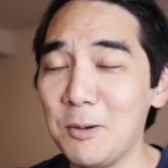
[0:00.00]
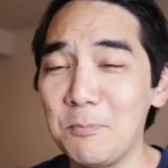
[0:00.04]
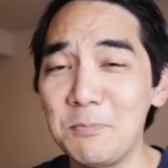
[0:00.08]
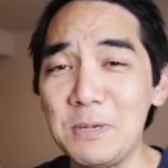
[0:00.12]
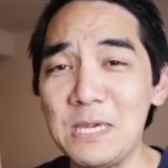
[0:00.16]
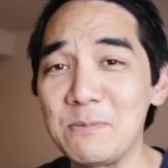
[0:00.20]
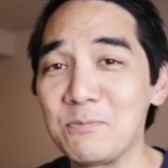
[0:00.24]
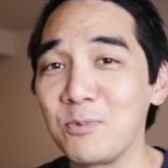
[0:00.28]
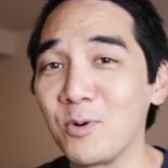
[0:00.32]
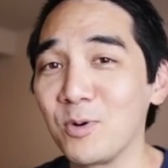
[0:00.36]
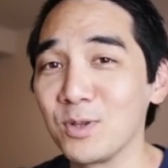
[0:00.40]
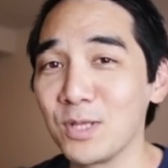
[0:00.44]

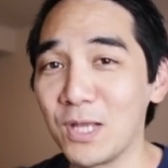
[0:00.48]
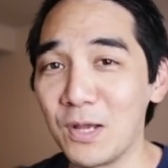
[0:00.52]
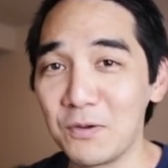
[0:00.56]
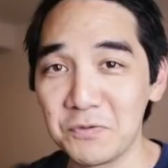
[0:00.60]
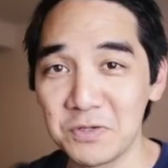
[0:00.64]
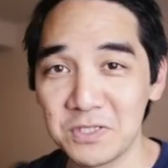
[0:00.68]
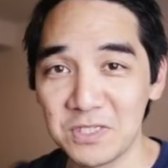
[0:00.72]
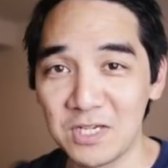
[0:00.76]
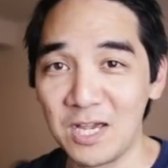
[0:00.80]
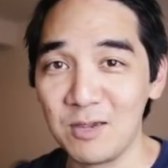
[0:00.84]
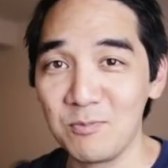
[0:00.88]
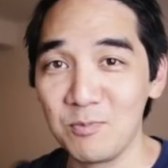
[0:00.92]
People
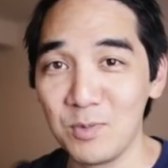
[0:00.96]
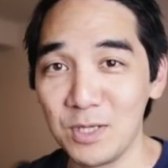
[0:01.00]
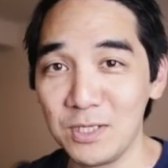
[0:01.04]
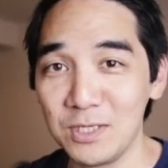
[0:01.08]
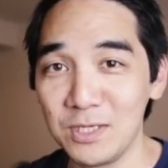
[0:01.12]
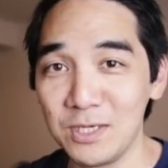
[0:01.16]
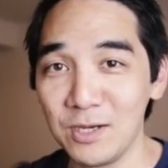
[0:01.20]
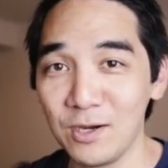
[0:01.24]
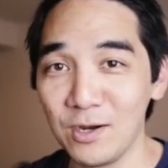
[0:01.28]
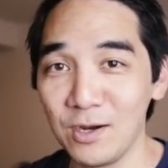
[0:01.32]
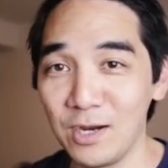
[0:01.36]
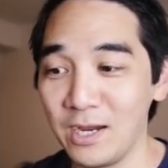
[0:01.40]
love saimin
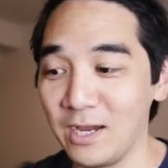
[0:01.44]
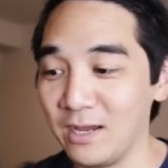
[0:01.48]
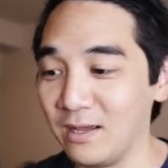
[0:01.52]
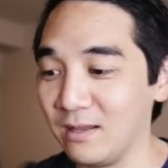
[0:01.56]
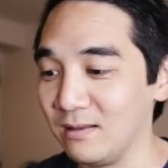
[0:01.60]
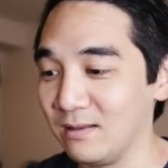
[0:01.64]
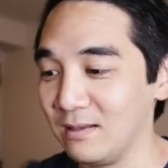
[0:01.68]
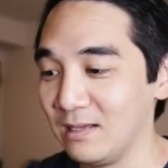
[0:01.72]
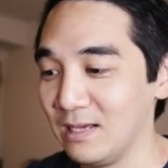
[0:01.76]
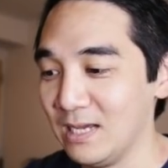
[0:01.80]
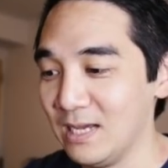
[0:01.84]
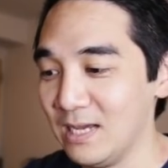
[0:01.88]
here,
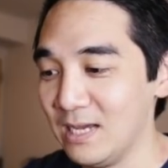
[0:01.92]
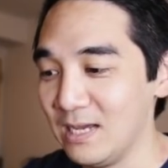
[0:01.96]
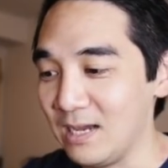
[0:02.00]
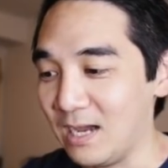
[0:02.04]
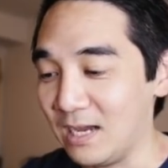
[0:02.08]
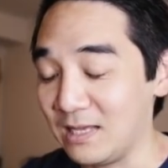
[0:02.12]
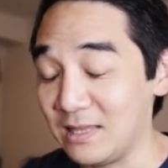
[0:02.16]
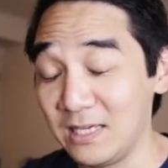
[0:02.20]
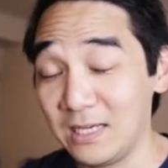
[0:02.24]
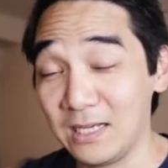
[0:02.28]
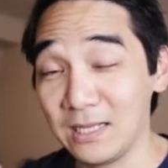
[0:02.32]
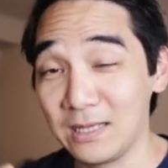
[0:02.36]
and
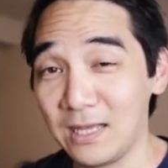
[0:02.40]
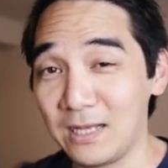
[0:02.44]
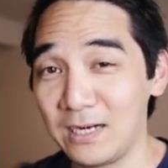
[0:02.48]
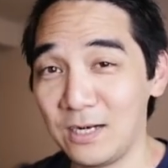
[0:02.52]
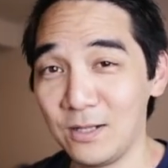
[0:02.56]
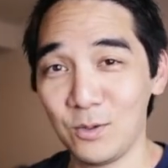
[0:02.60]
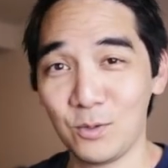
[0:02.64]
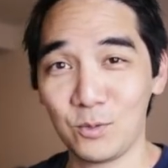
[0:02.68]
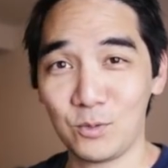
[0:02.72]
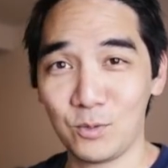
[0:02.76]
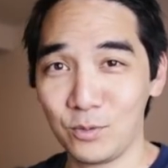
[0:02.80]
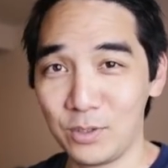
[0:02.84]
I think a lot
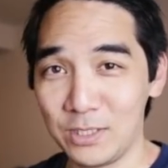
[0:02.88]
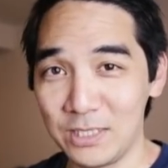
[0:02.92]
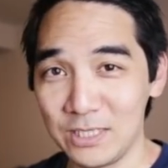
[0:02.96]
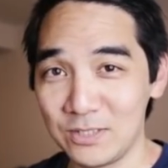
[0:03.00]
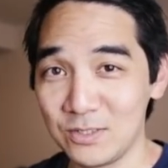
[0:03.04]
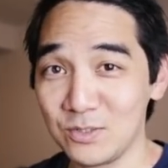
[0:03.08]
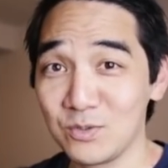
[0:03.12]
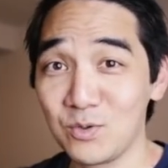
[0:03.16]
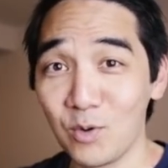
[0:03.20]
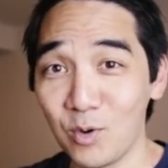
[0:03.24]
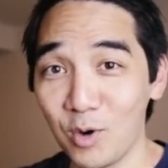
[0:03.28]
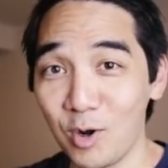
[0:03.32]
of local
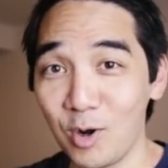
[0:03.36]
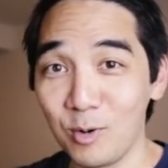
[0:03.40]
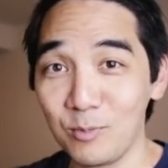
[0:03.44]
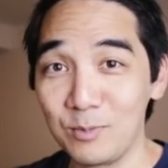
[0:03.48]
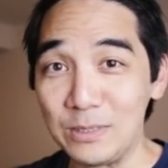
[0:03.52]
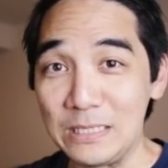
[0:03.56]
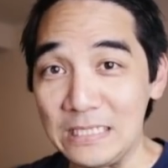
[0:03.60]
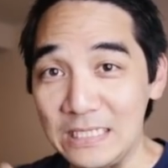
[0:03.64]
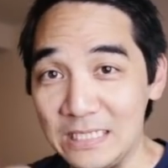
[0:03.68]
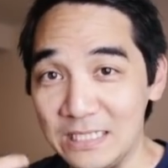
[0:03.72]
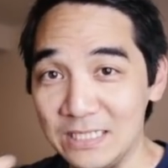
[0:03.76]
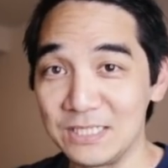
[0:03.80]
kids grow
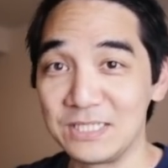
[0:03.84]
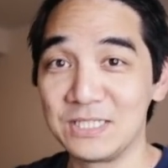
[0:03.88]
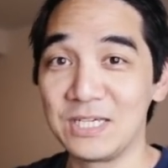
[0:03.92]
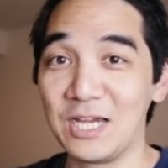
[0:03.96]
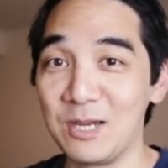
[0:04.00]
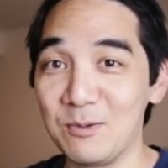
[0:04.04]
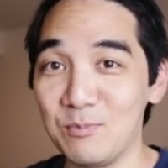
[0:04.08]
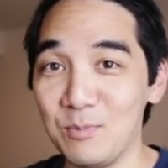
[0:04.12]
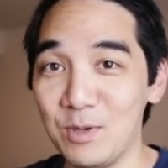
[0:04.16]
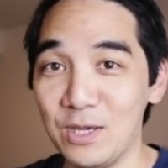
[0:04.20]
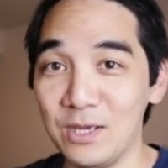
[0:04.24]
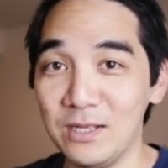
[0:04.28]
up eating
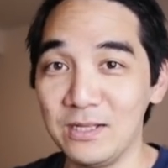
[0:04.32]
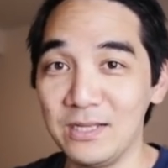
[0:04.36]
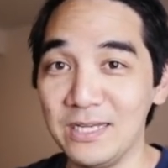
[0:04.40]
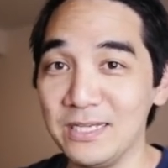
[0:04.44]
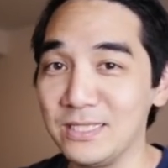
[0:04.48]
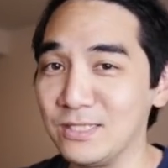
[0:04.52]
saimin.